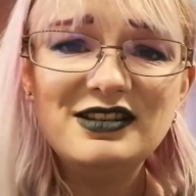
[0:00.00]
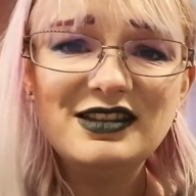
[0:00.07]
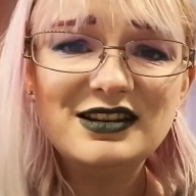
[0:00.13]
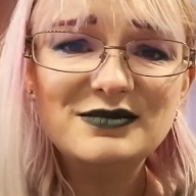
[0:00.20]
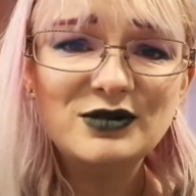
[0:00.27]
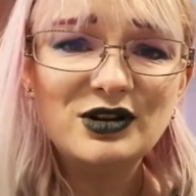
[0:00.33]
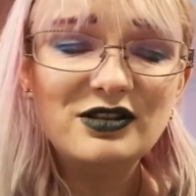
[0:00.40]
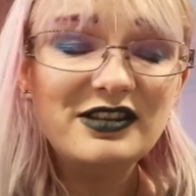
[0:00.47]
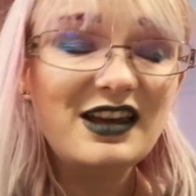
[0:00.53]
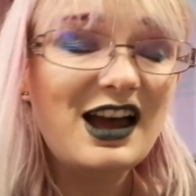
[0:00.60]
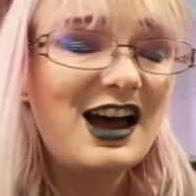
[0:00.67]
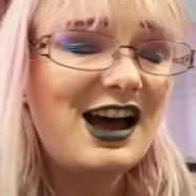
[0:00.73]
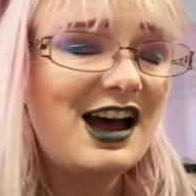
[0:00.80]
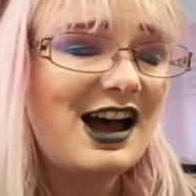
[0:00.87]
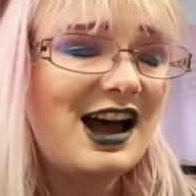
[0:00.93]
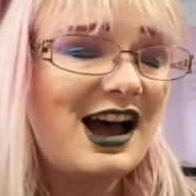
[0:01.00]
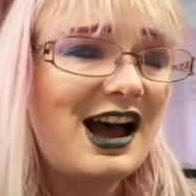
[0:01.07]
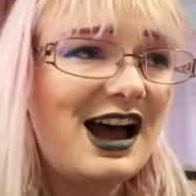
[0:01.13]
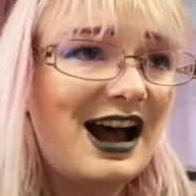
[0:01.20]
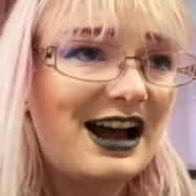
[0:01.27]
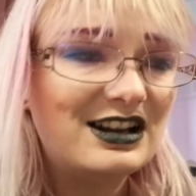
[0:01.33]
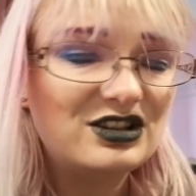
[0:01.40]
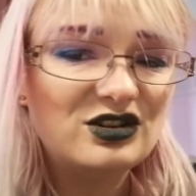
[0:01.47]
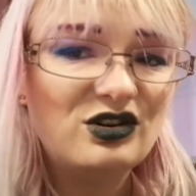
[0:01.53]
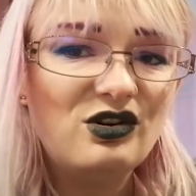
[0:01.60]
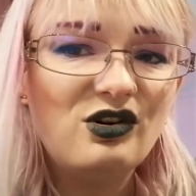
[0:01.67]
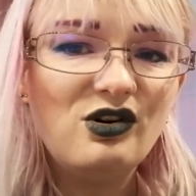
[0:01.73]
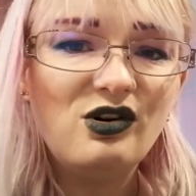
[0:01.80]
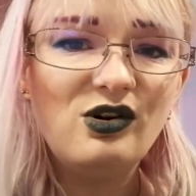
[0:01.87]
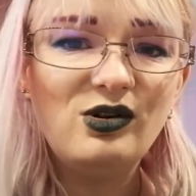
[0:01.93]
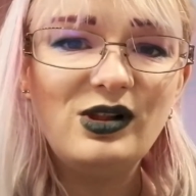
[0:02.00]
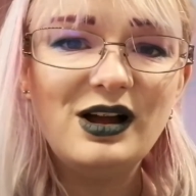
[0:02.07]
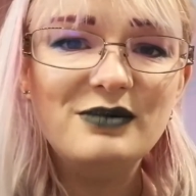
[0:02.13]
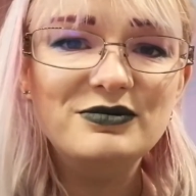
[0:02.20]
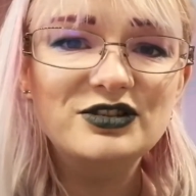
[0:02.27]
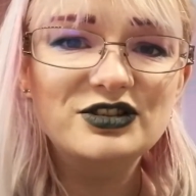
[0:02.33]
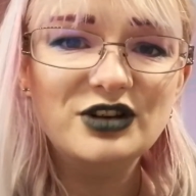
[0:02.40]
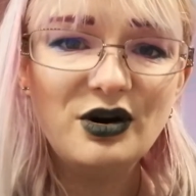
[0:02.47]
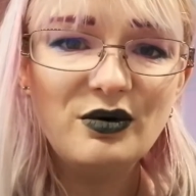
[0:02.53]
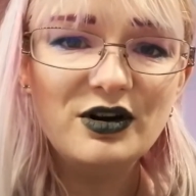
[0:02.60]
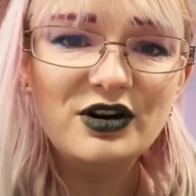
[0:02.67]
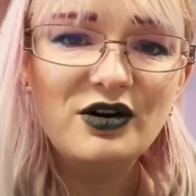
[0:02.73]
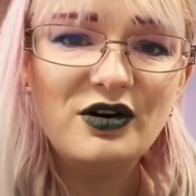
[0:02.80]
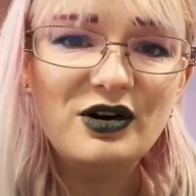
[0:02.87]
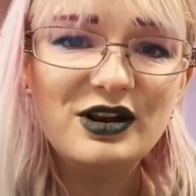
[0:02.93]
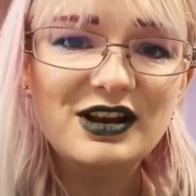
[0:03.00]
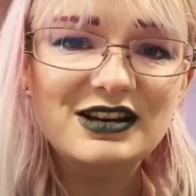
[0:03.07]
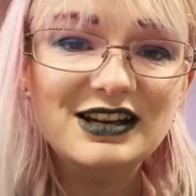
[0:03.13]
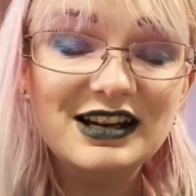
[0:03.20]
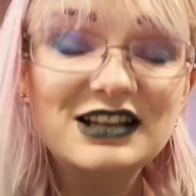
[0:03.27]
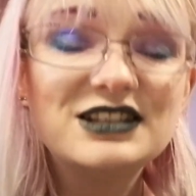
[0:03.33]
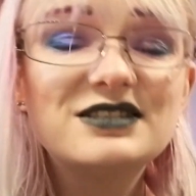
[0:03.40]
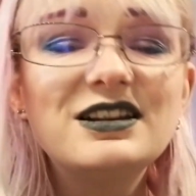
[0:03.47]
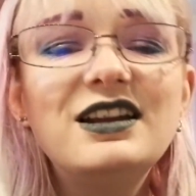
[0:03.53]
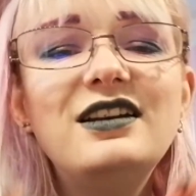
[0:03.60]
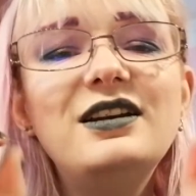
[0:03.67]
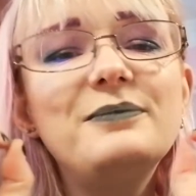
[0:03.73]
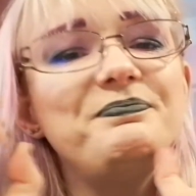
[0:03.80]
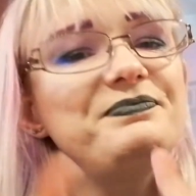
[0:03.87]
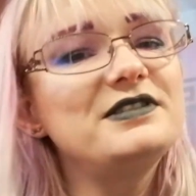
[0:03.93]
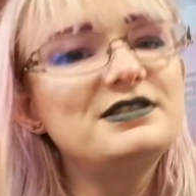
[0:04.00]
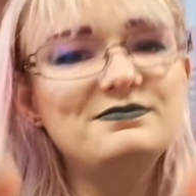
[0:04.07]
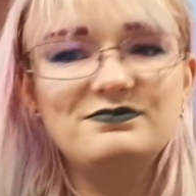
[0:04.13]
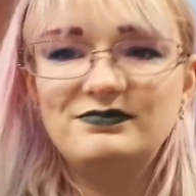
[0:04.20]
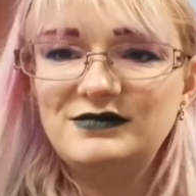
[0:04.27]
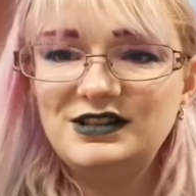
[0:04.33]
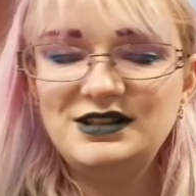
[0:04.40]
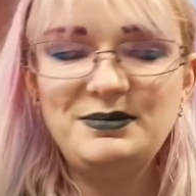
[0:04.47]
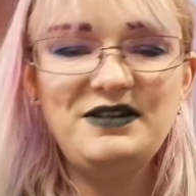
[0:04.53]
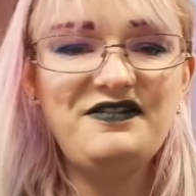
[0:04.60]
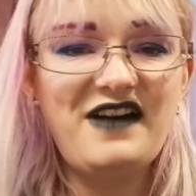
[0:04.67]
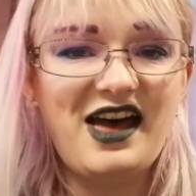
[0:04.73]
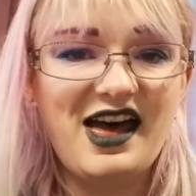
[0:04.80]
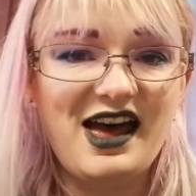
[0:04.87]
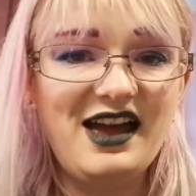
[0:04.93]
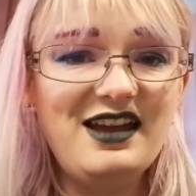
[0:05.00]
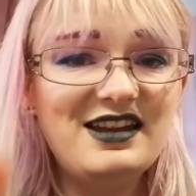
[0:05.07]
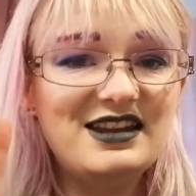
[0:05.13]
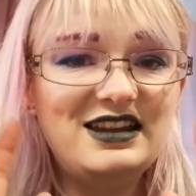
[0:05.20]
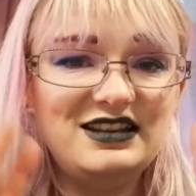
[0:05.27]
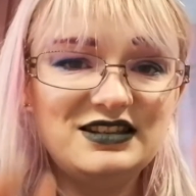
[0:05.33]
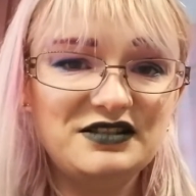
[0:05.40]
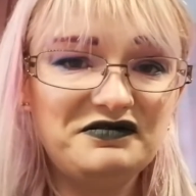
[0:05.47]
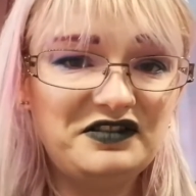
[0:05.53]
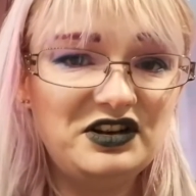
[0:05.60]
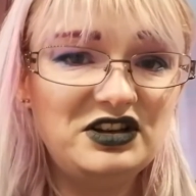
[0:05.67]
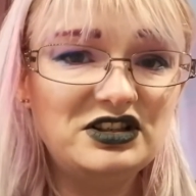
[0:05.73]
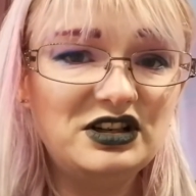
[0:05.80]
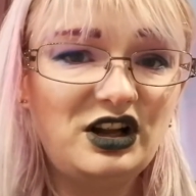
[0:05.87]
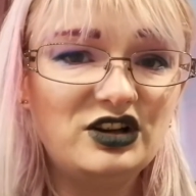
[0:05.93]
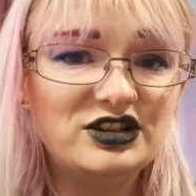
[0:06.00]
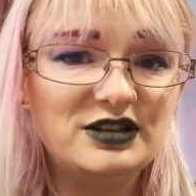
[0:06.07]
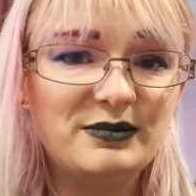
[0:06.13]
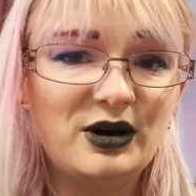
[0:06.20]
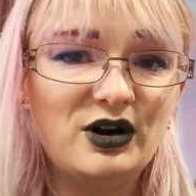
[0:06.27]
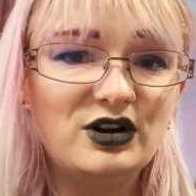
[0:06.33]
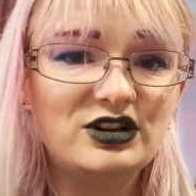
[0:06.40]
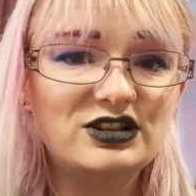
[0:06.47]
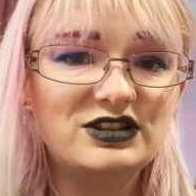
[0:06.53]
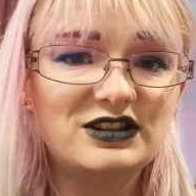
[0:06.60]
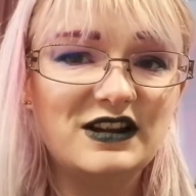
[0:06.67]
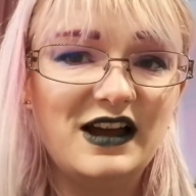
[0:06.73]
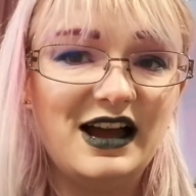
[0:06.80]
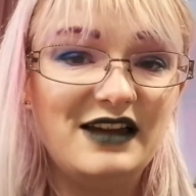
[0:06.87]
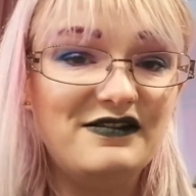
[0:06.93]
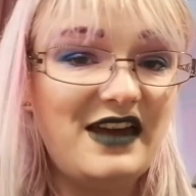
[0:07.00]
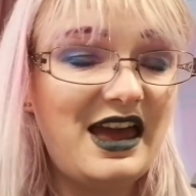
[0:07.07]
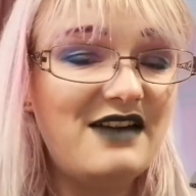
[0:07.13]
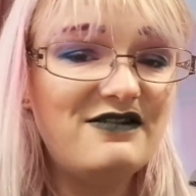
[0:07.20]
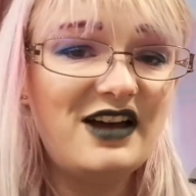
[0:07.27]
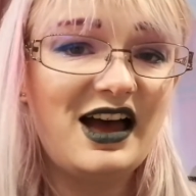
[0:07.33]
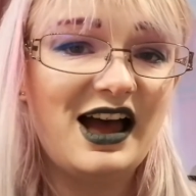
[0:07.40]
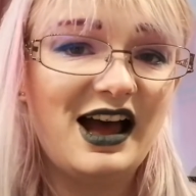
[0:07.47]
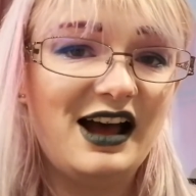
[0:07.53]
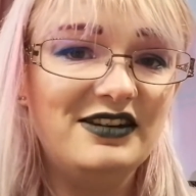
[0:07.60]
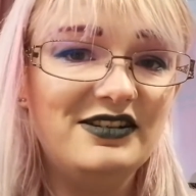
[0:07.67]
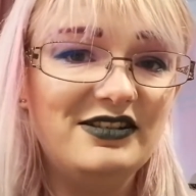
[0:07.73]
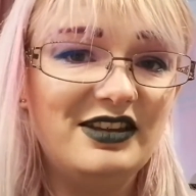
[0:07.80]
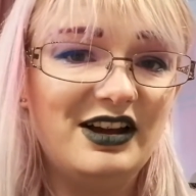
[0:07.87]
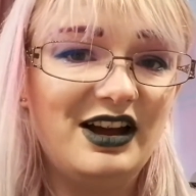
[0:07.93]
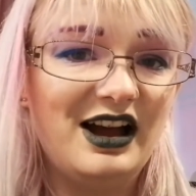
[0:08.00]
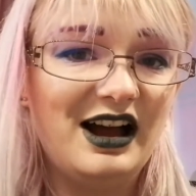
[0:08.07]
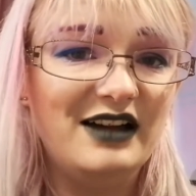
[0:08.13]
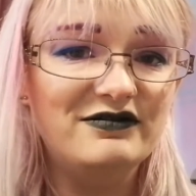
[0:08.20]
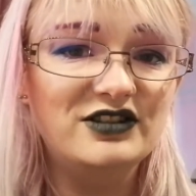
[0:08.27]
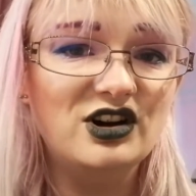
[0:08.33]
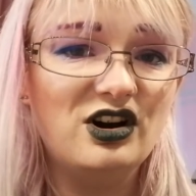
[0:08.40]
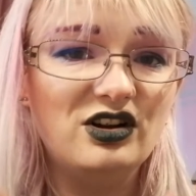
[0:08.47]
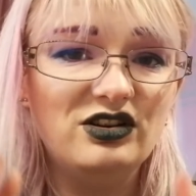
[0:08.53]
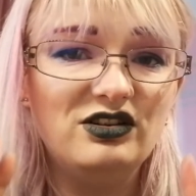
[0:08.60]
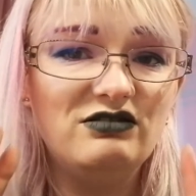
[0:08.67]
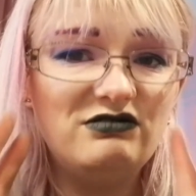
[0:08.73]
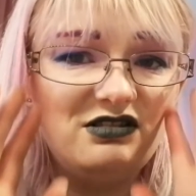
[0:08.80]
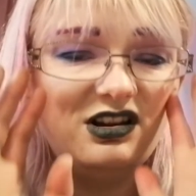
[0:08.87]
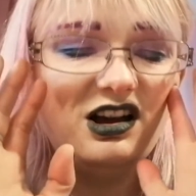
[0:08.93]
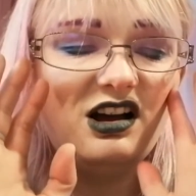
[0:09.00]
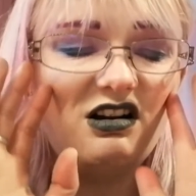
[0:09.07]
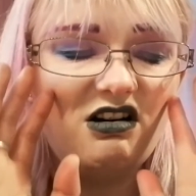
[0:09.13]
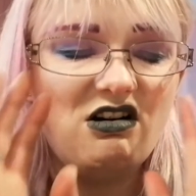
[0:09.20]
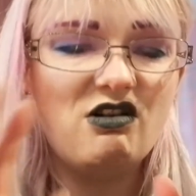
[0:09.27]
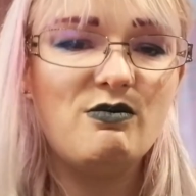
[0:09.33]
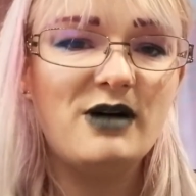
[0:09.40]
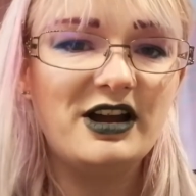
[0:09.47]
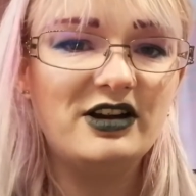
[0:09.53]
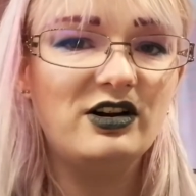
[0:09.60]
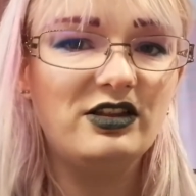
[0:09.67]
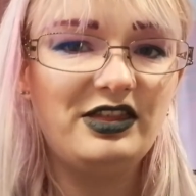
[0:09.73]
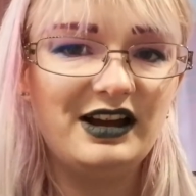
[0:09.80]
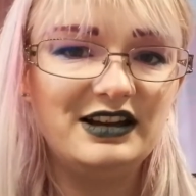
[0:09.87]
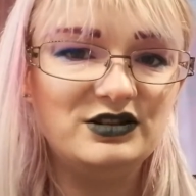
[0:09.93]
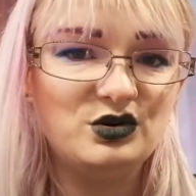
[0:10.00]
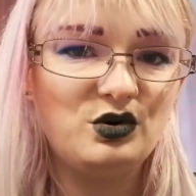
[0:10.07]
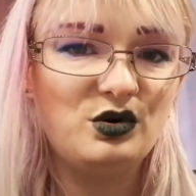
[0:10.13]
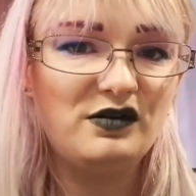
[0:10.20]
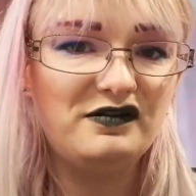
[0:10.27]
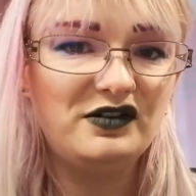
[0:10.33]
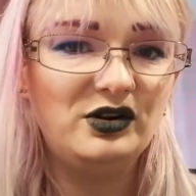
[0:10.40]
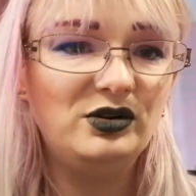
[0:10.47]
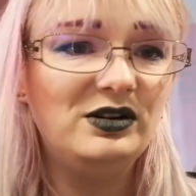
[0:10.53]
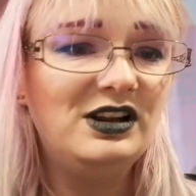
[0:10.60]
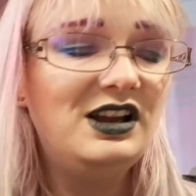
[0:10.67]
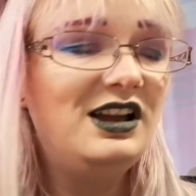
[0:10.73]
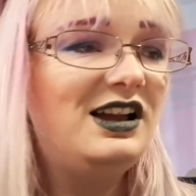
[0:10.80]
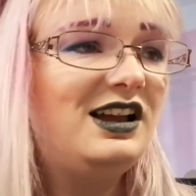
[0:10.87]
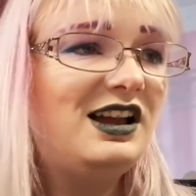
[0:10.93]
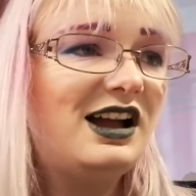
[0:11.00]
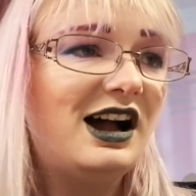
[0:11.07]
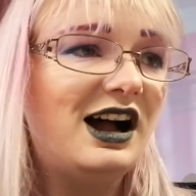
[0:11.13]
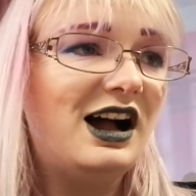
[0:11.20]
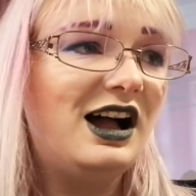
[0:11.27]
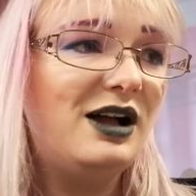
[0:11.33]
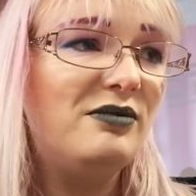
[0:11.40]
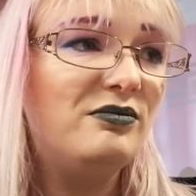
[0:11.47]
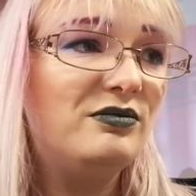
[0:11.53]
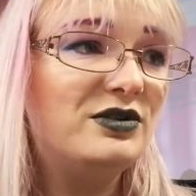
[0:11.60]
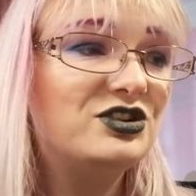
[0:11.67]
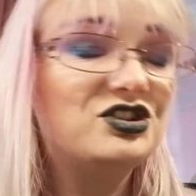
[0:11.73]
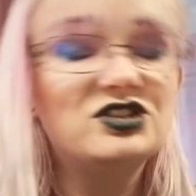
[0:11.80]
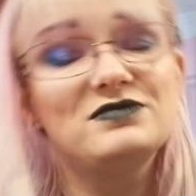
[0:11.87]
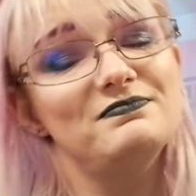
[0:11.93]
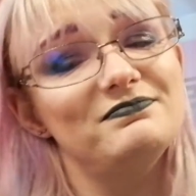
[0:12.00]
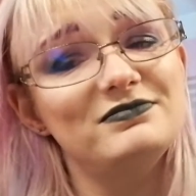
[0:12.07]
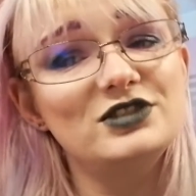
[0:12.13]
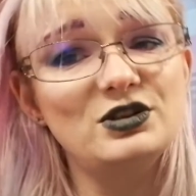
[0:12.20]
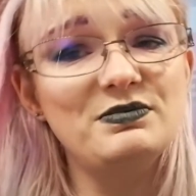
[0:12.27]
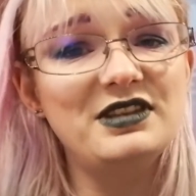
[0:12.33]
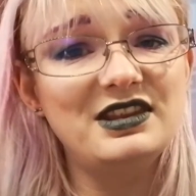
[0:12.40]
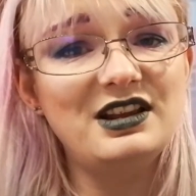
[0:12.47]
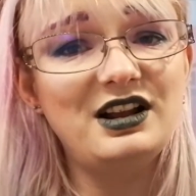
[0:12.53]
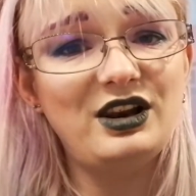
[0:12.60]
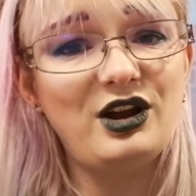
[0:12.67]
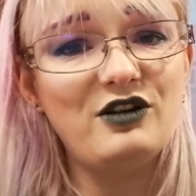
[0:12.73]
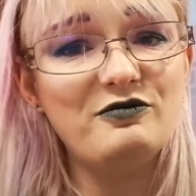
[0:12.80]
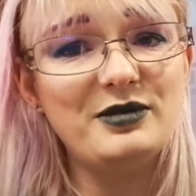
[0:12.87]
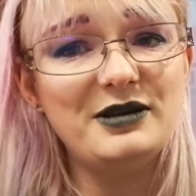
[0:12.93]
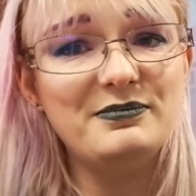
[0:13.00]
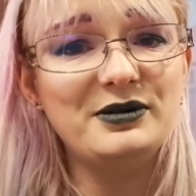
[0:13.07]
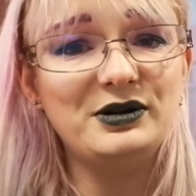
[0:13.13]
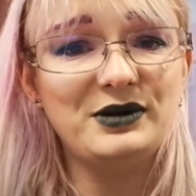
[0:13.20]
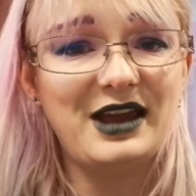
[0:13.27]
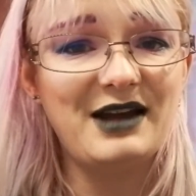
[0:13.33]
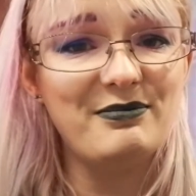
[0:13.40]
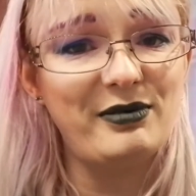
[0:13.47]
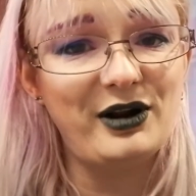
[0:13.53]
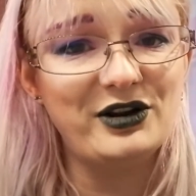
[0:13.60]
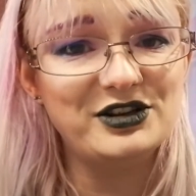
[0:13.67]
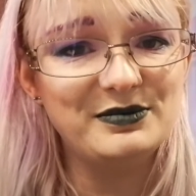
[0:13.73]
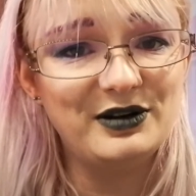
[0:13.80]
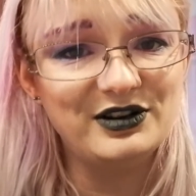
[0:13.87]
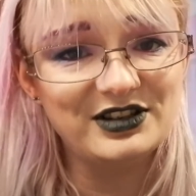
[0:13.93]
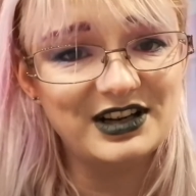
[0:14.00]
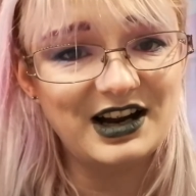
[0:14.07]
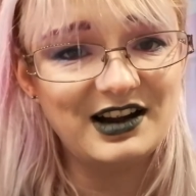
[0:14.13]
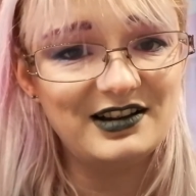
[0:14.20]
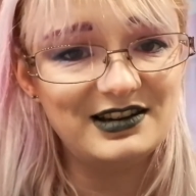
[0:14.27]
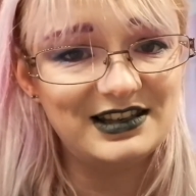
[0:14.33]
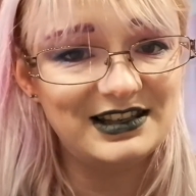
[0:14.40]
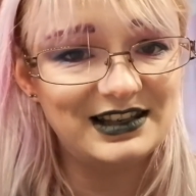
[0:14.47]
it this month at all. I'm so annoyed. And it's, to be fair, it's the first Glossybox that I've ever had that I've gone, oh my God, that is awful. Which is something that a lot of people who get Glossybox can't